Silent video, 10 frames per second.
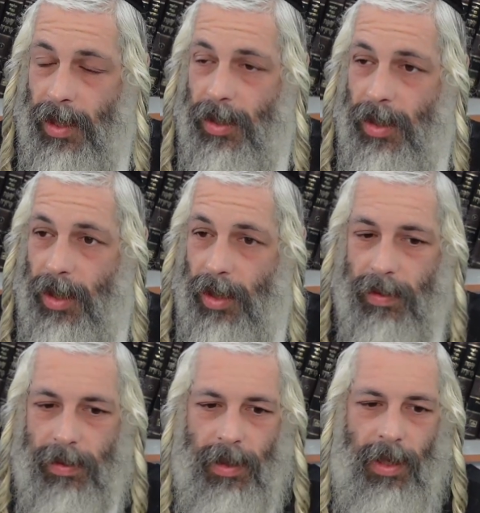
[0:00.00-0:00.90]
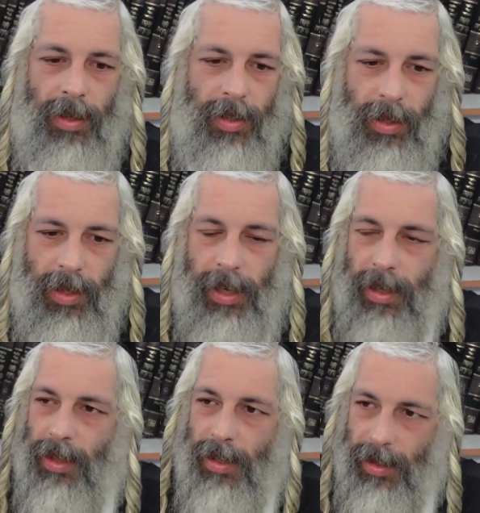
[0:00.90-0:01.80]
You know? So, like,
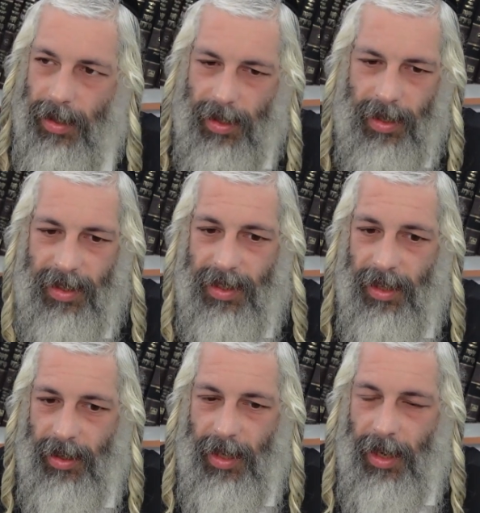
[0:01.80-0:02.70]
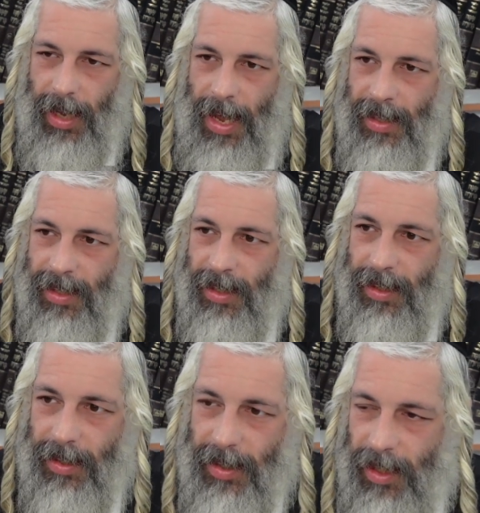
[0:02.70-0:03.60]
he considered it, and
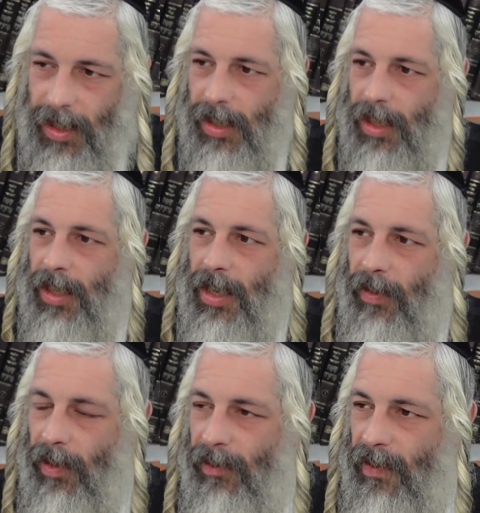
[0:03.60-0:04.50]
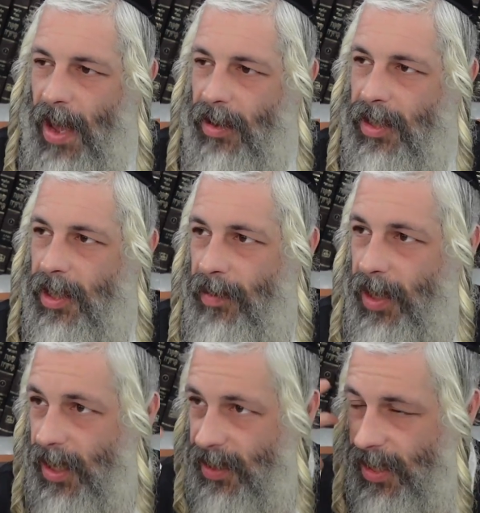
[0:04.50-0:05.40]
still, he never found
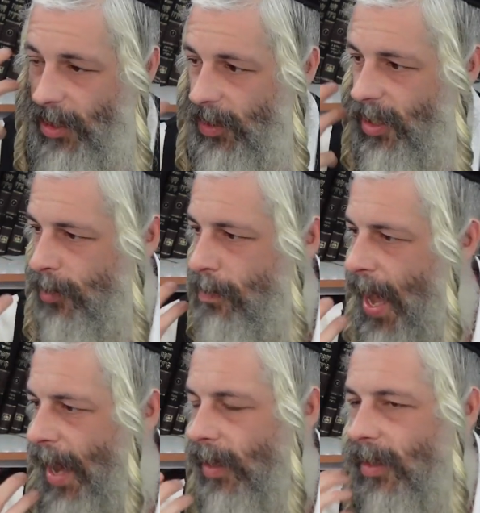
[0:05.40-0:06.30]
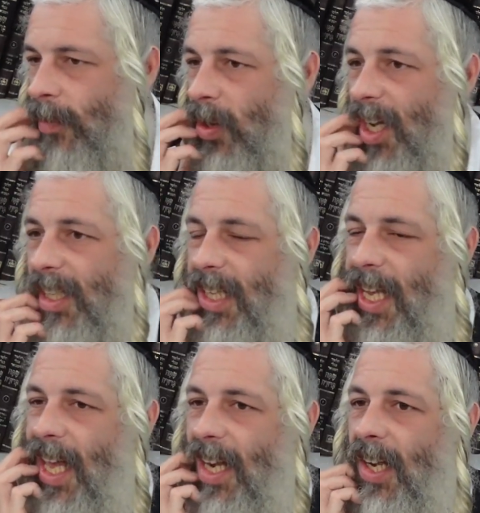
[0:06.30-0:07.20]
something that settled his mind. And we're going to
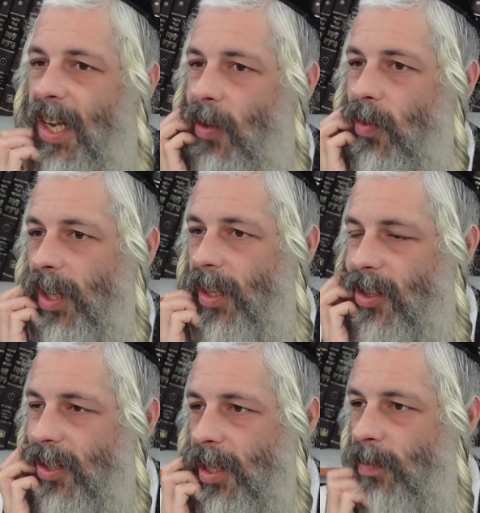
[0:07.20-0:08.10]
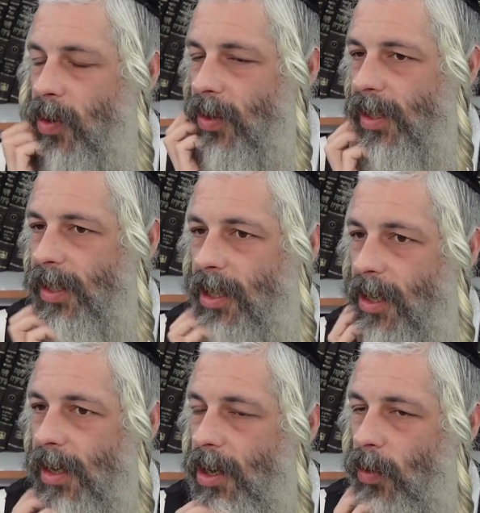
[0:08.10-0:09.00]
say that, really, there's an importance
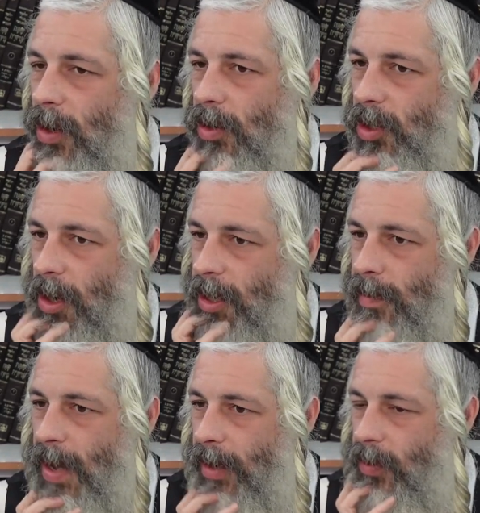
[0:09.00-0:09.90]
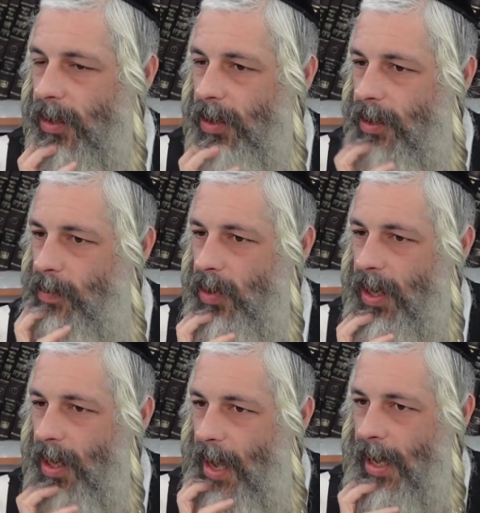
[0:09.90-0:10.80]
here, what goes on in the mind. We're going to
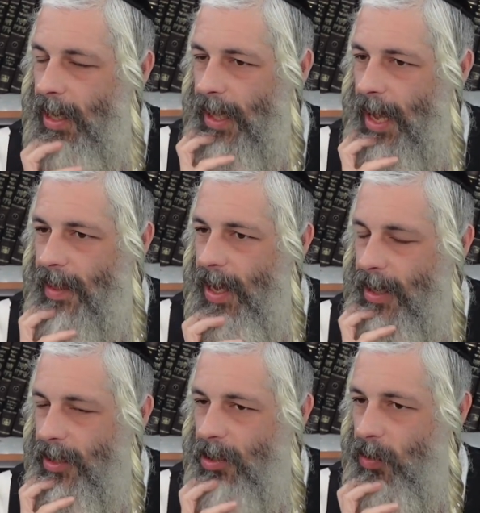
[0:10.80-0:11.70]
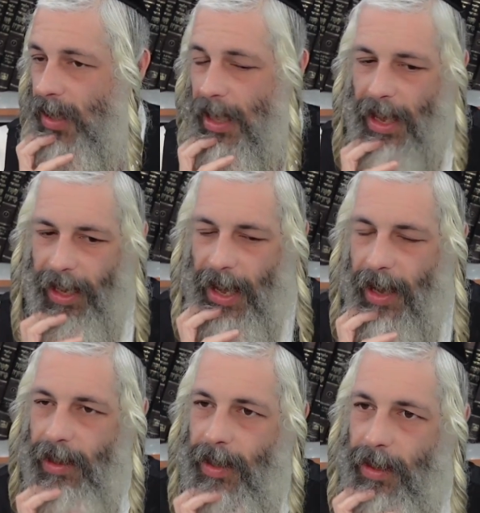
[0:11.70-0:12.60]
bring a klal that has to do with
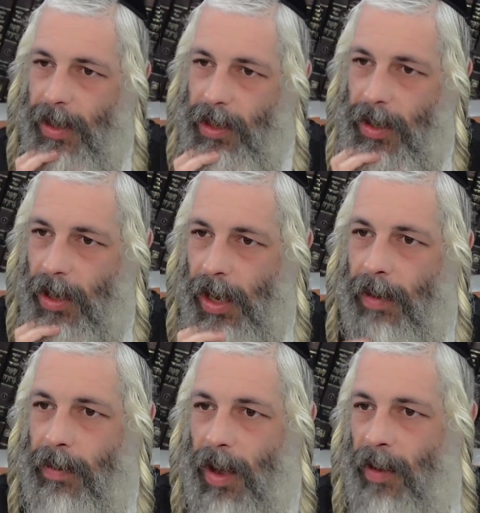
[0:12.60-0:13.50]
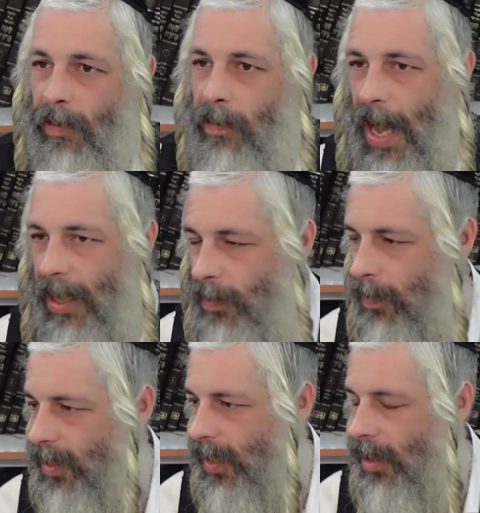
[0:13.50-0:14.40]
halacha, of pat
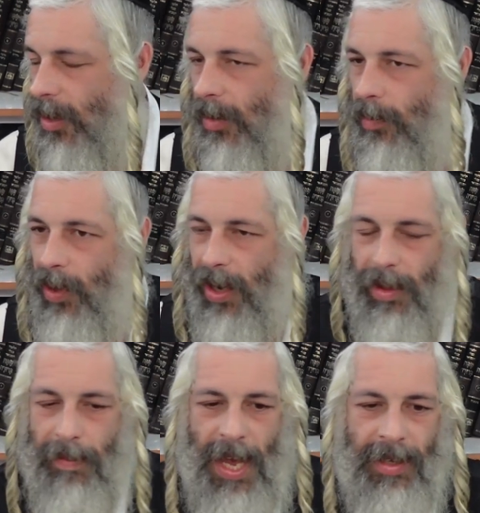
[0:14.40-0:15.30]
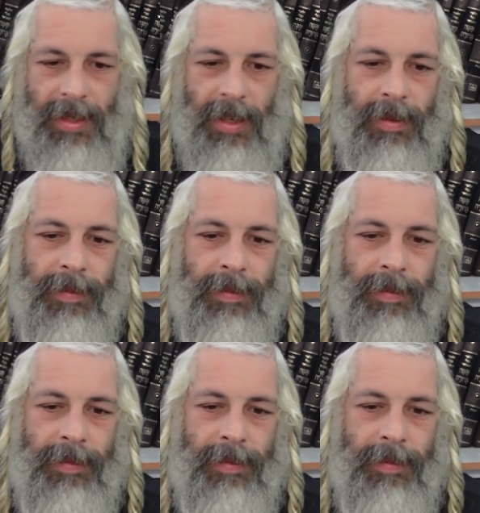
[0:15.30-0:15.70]
b'salo, bread in the basket.